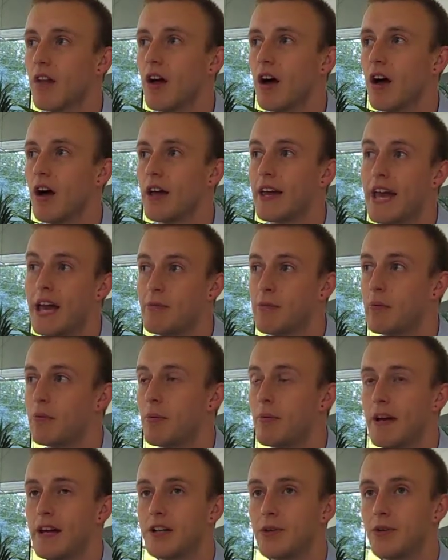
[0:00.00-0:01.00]
I came
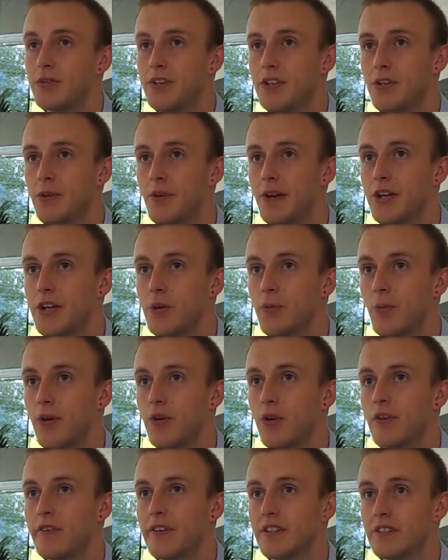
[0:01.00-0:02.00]
unprepared to a situation
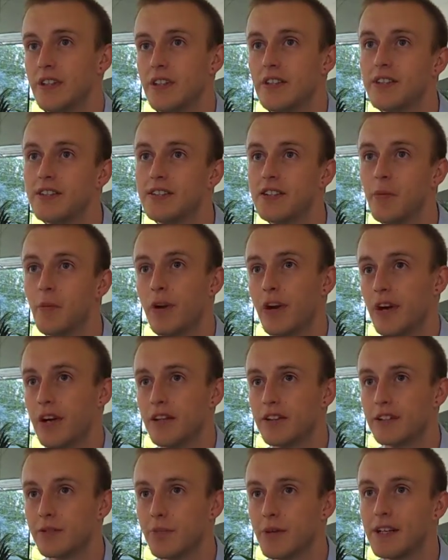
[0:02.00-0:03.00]
where all of a sudden someone
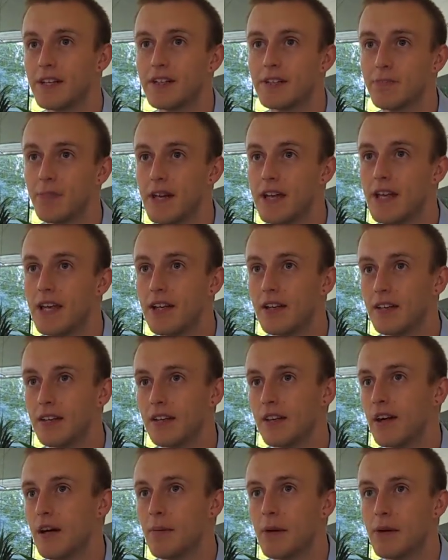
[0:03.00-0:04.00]
asked me to speak
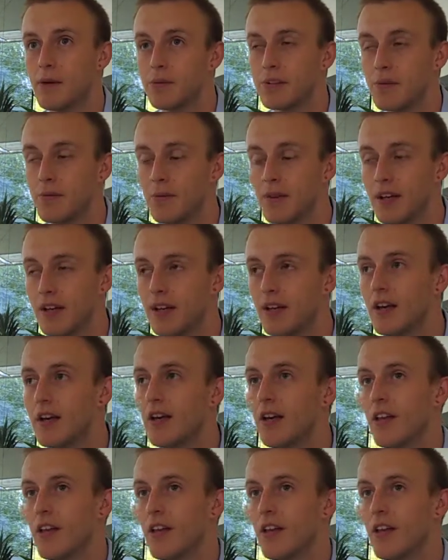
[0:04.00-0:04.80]
about something,